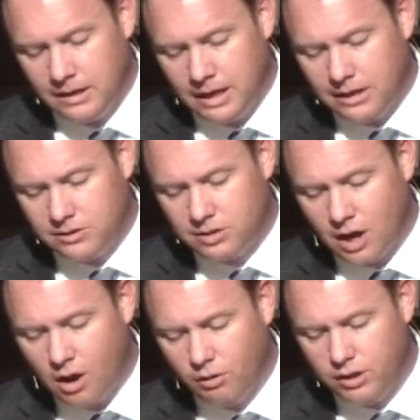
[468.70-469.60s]
it's the
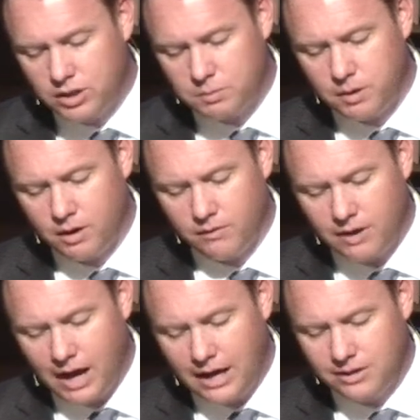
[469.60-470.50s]
Holy Spirit of
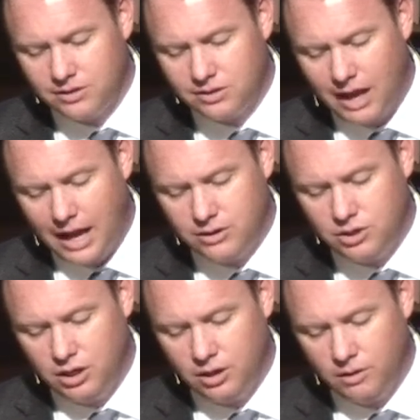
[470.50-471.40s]
God inside
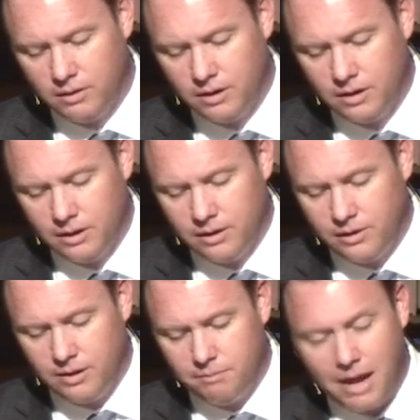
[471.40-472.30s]
you
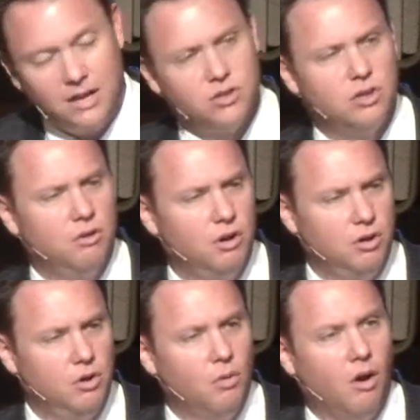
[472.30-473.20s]
that makes you who
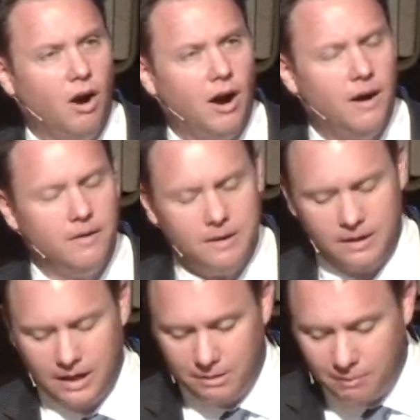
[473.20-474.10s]
you are
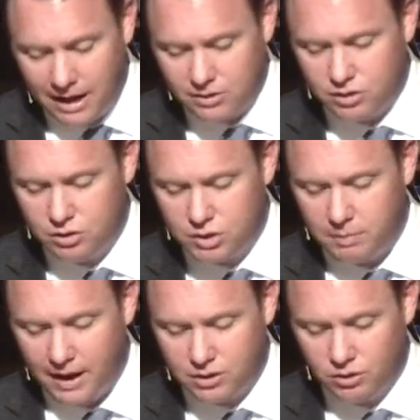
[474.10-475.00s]
and makes you
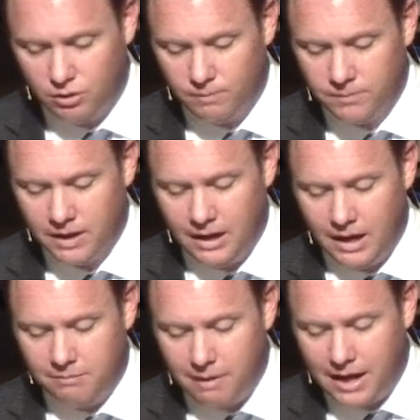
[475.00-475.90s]
special
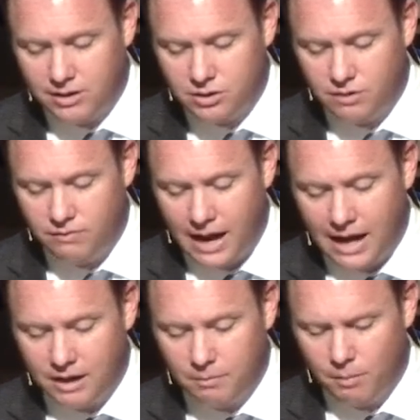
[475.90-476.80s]
and makes you
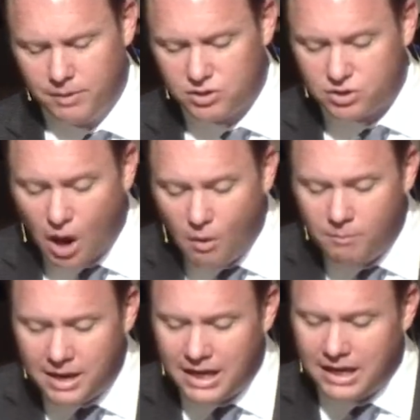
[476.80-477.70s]
valuable. But so
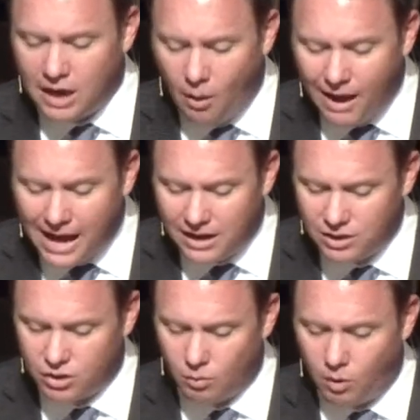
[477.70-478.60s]
many go out
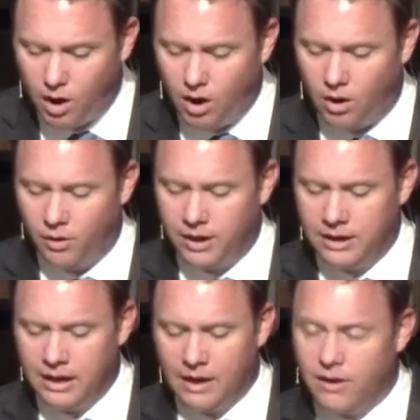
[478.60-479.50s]
into the world,
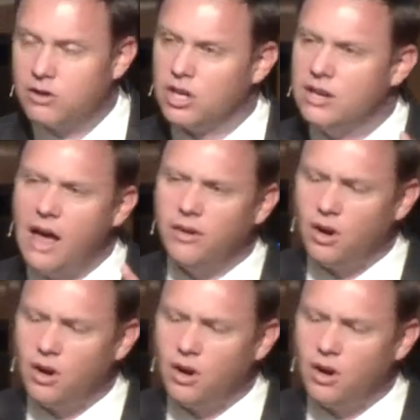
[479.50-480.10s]
and there's another